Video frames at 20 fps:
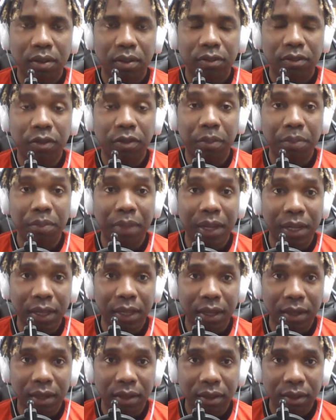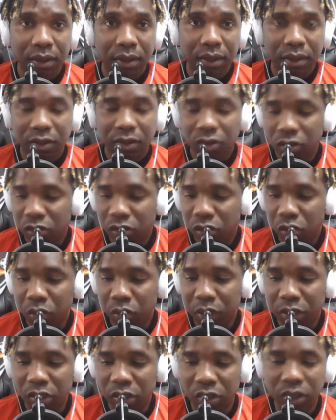familiar
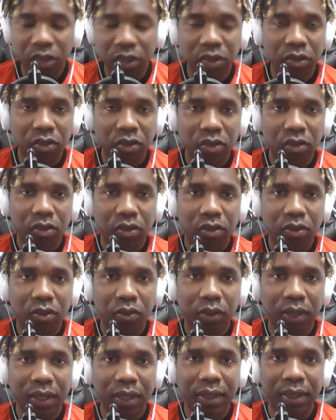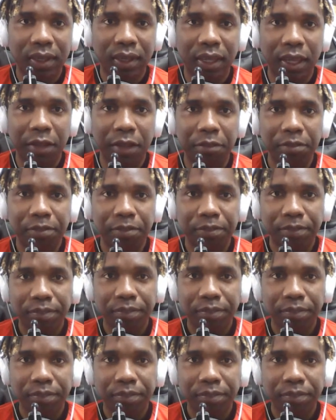situations within the game.